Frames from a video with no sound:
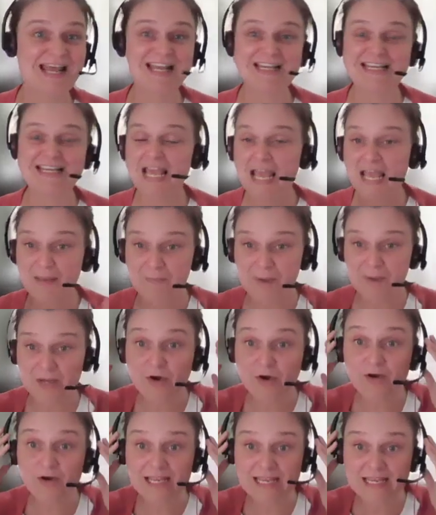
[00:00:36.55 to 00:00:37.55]
And my
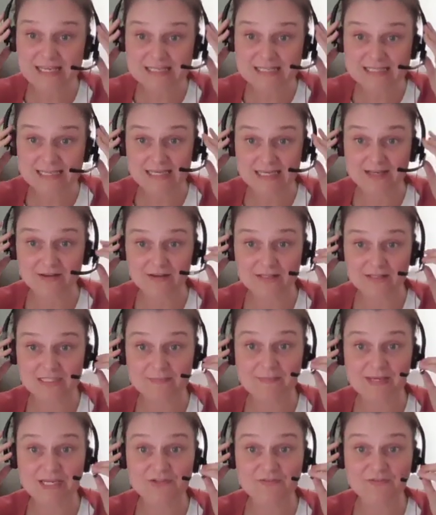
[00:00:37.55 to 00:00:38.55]
colleagues in
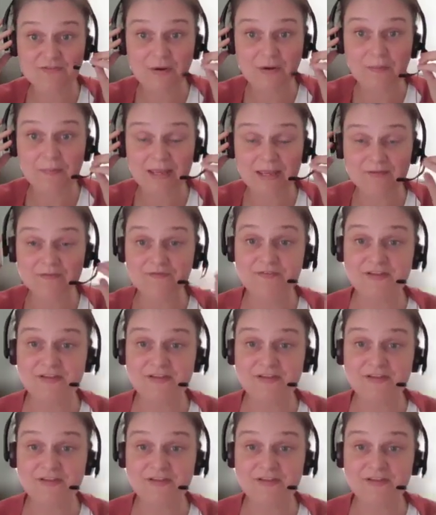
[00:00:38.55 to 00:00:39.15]
speech therapy and